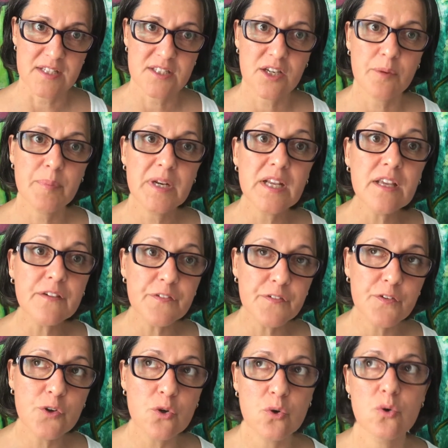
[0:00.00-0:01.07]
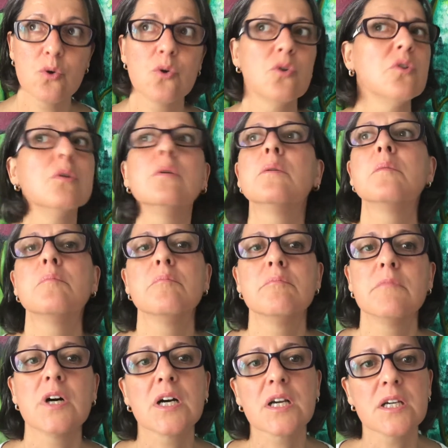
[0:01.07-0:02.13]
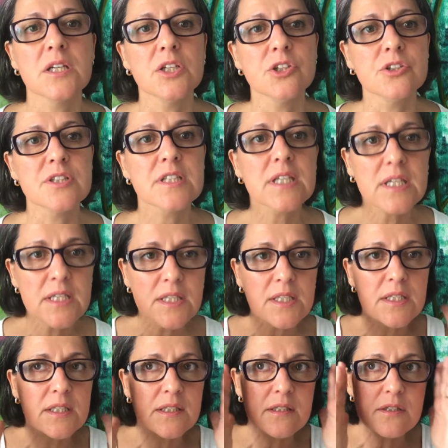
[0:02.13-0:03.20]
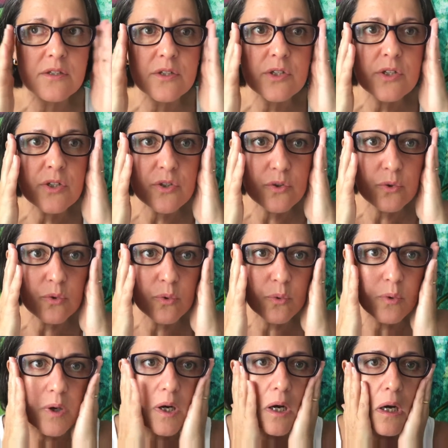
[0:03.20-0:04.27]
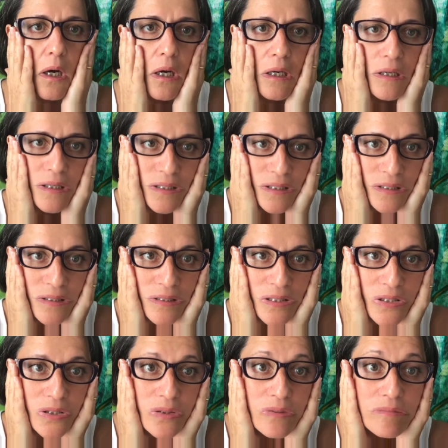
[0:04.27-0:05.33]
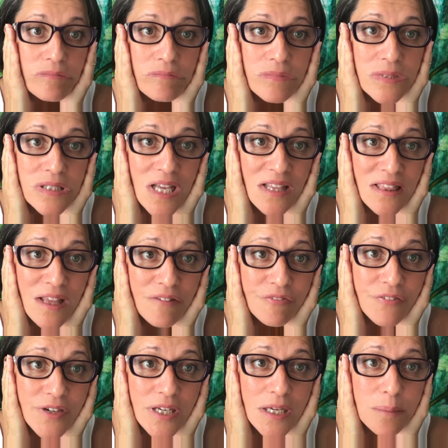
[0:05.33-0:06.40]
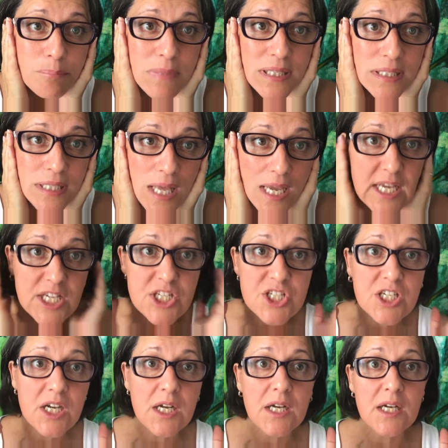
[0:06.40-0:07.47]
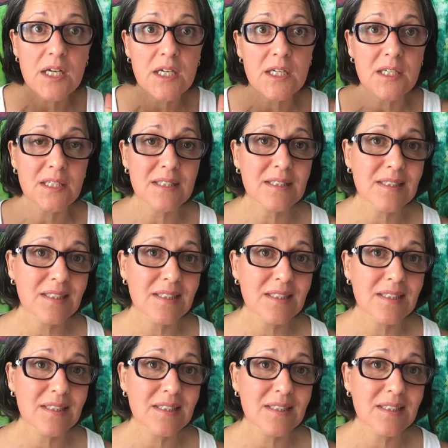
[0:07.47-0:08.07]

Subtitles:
So, but if you're like in New Zealand or I don't know, South Africa, Malaysia,